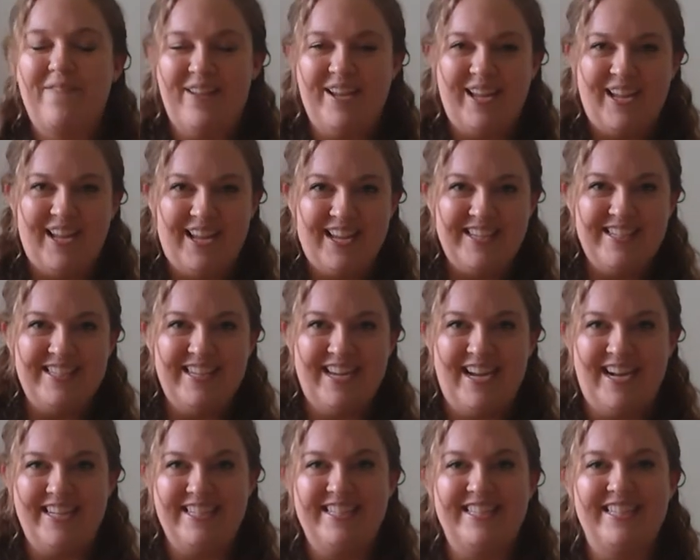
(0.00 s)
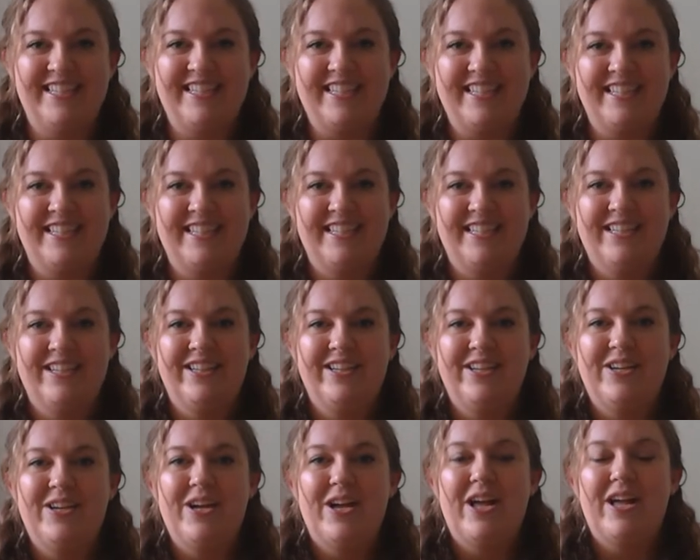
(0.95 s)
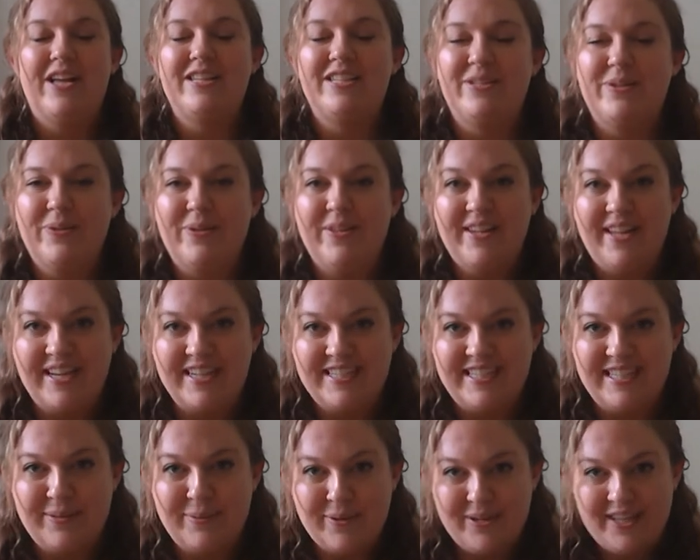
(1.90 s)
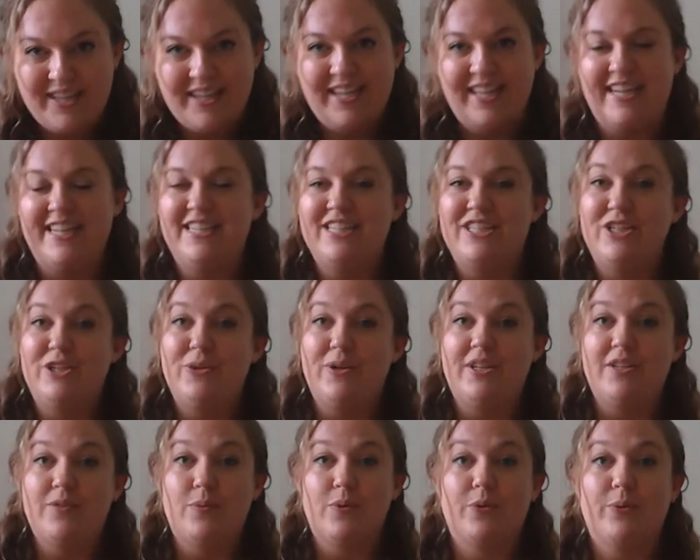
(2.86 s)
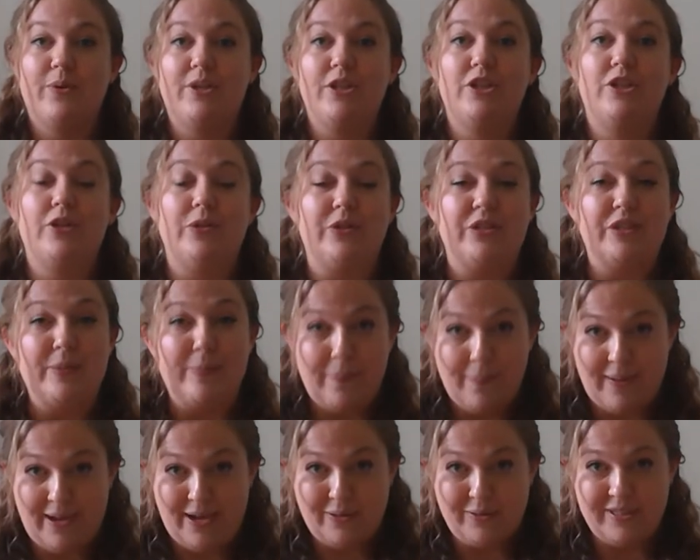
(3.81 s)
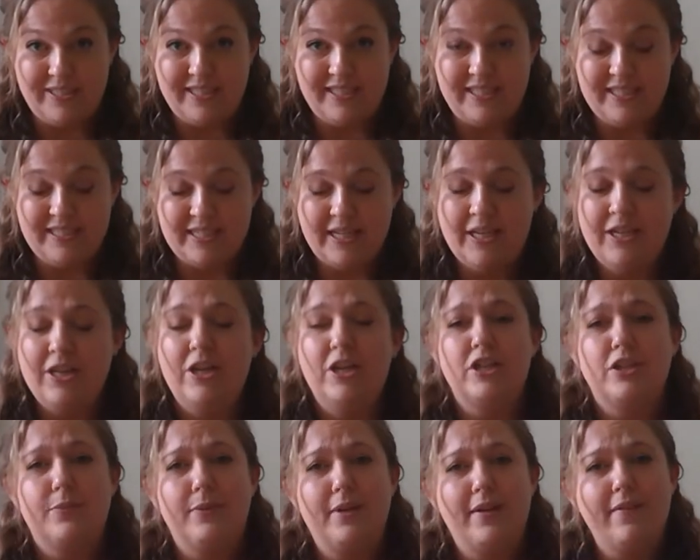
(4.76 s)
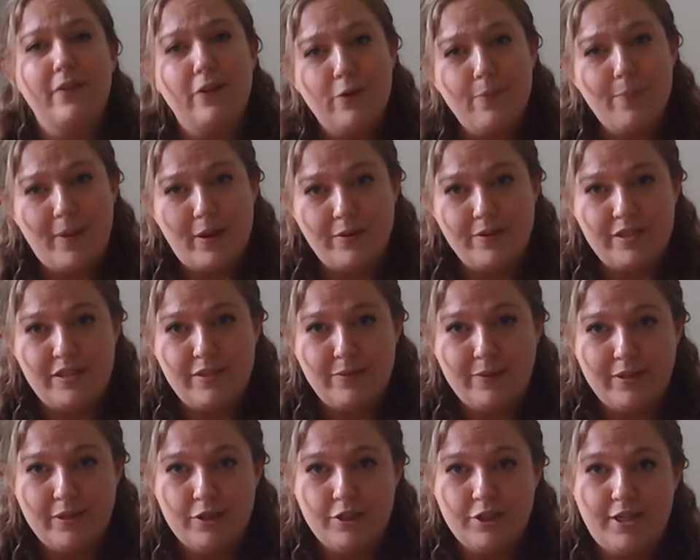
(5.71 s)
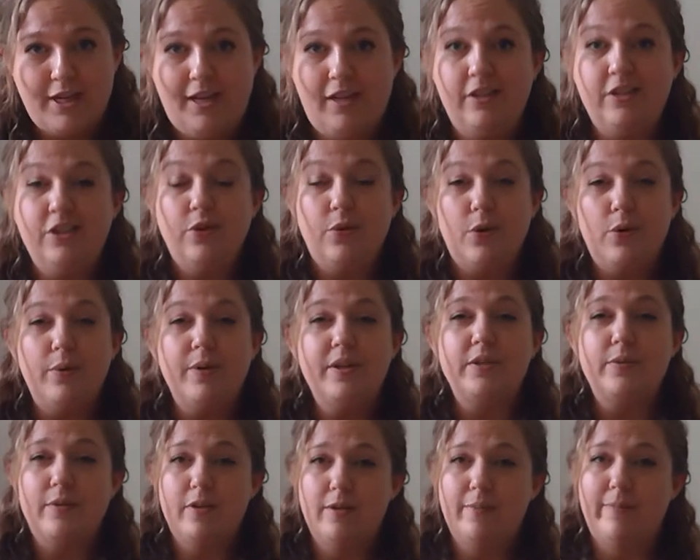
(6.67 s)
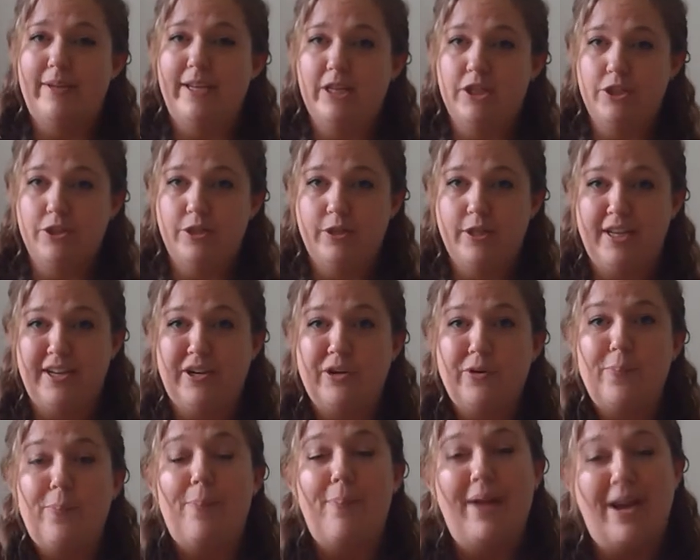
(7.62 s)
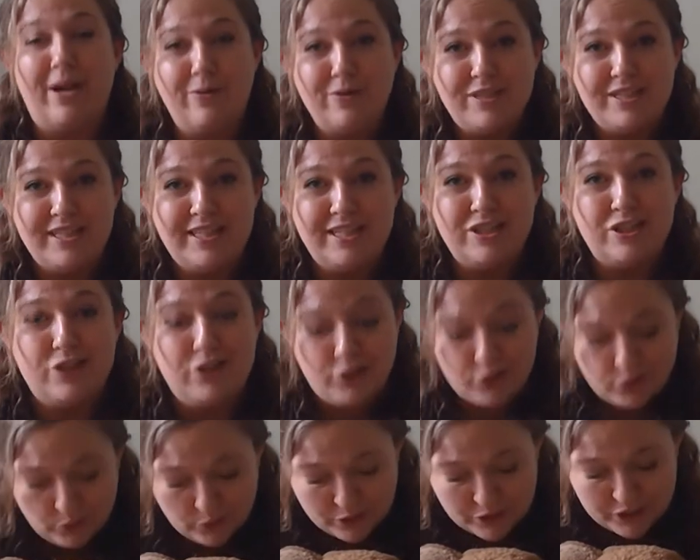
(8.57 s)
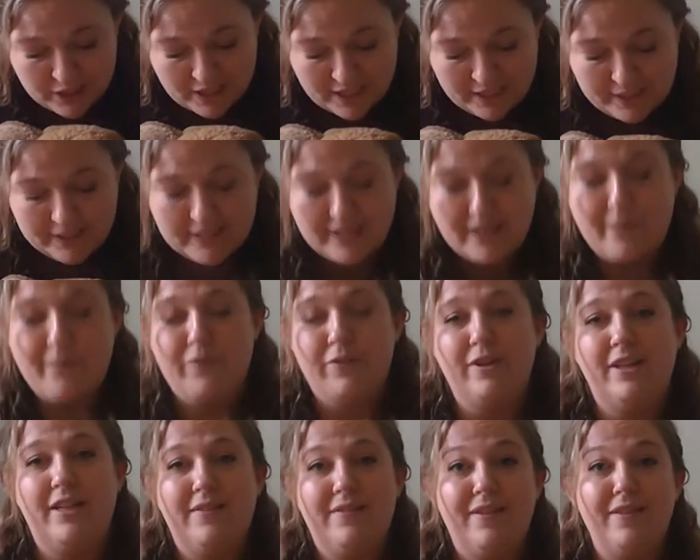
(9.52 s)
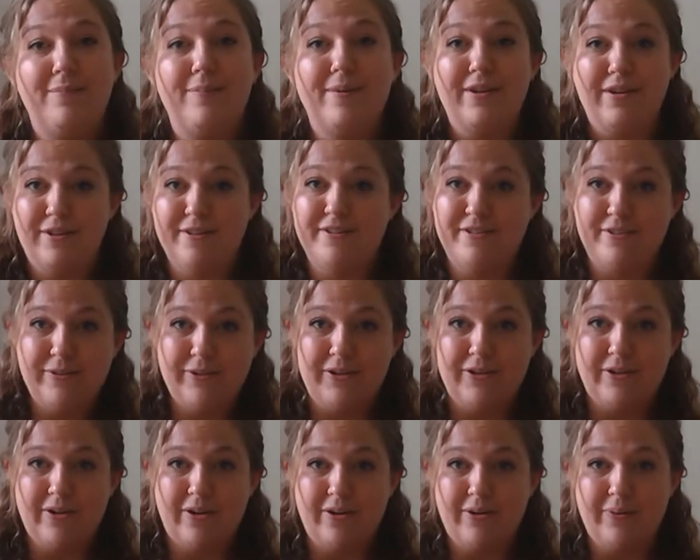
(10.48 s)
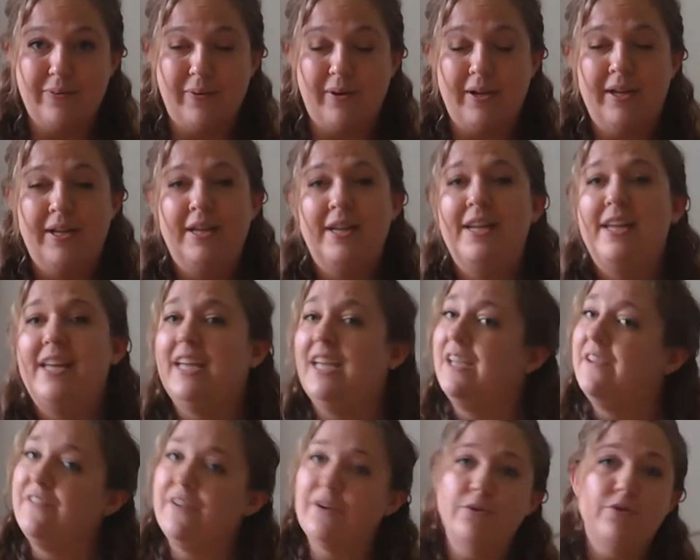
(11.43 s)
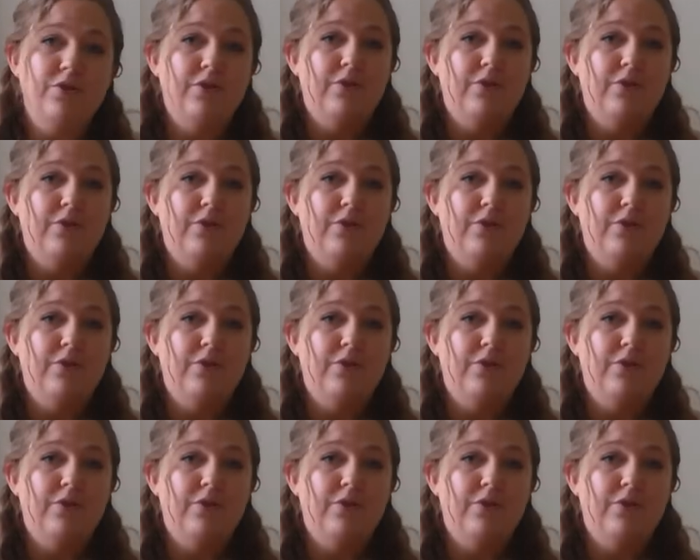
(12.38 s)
fantastic. So the next thing we're going to get into is we're going to do some bounces. So whenever you're bouncing with your child, you always want to make sure that you're bouncing to your child's comfort level, but also your own. If you